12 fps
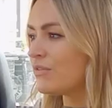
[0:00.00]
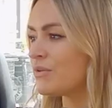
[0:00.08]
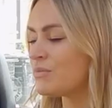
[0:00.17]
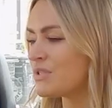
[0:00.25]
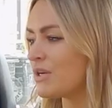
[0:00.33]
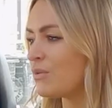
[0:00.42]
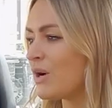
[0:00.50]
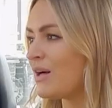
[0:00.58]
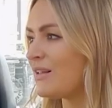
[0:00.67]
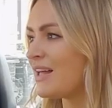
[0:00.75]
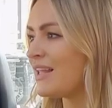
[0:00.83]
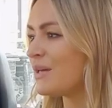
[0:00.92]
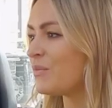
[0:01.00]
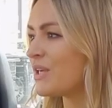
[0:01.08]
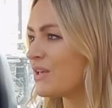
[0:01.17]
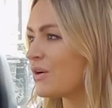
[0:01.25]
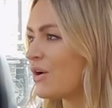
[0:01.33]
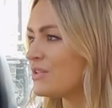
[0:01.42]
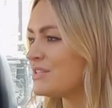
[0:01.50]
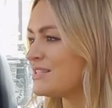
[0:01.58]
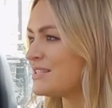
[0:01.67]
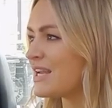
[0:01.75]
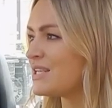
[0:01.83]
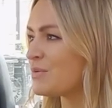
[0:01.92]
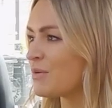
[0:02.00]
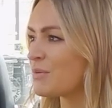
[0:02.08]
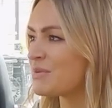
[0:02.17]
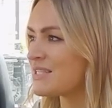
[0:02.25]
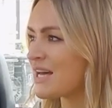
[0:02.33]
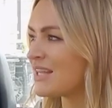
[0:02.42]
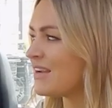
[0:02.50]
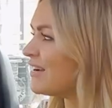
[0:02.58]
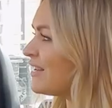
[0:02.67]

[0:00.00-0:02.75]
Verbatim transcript: all of them so well. And then we got to the stage where we were sat